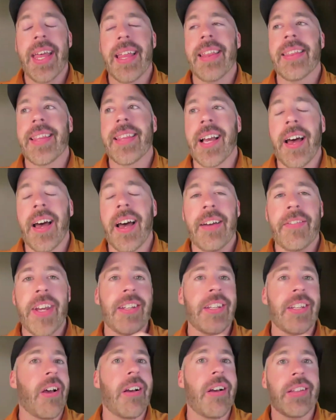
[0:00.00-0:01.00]
The caveat
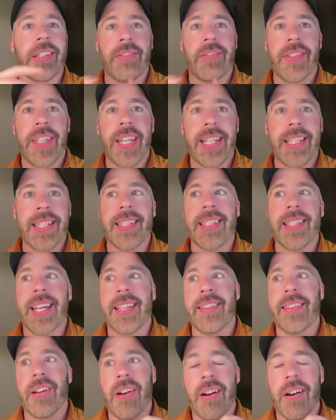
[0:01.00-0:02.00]
to all of this is
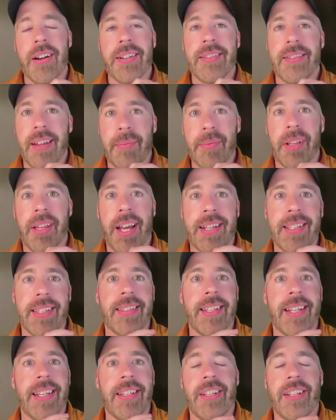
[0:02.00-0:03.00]
that there are some classes
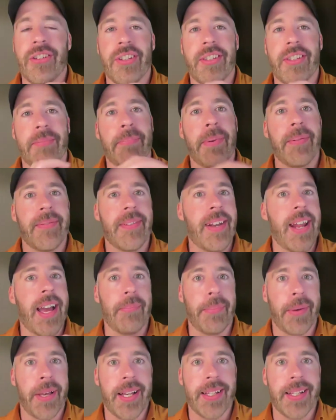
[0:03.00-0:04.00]
that it's just
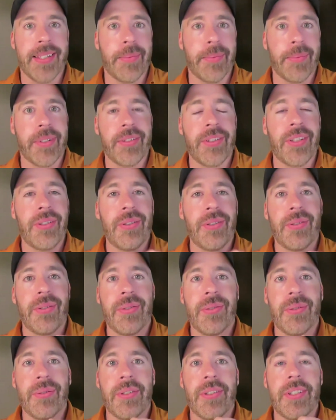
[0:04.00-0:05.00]
not possible
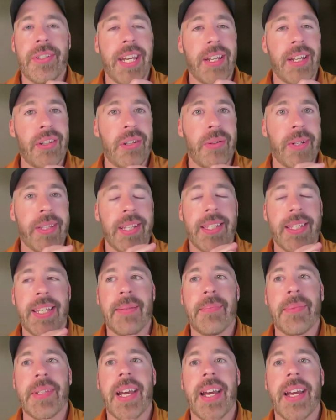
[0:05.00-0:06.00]
to take 2 at the
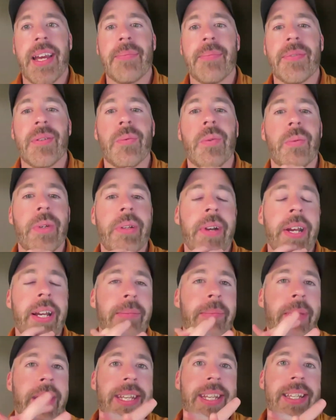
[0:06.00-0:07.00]
same time. So what we
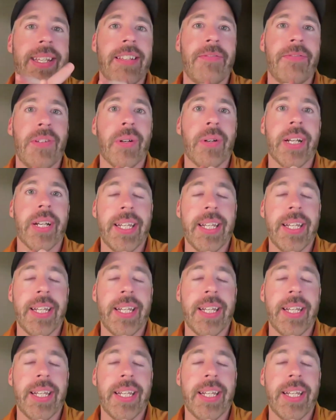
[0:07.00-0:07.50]
recommend is, if you are